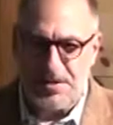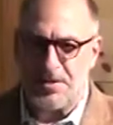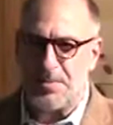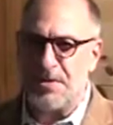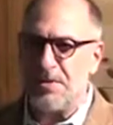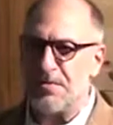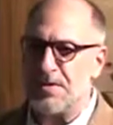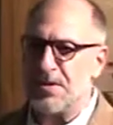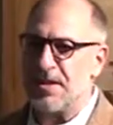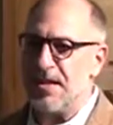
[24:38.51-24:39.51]
So when you
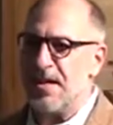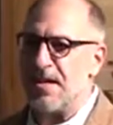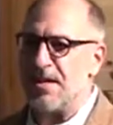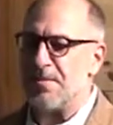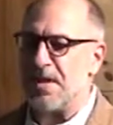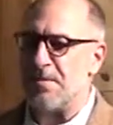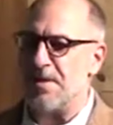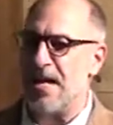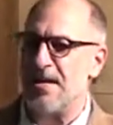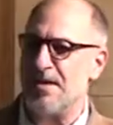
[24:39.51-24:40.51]
forgive, like
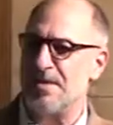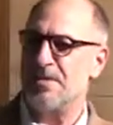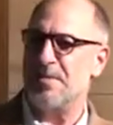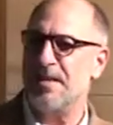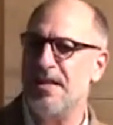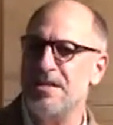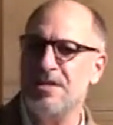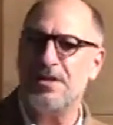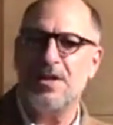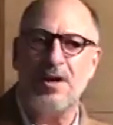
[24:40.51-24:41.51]
when that is released
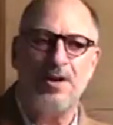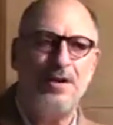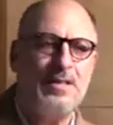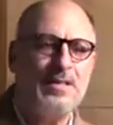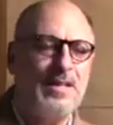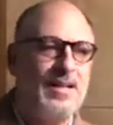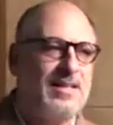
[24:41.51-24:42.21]
in your heart,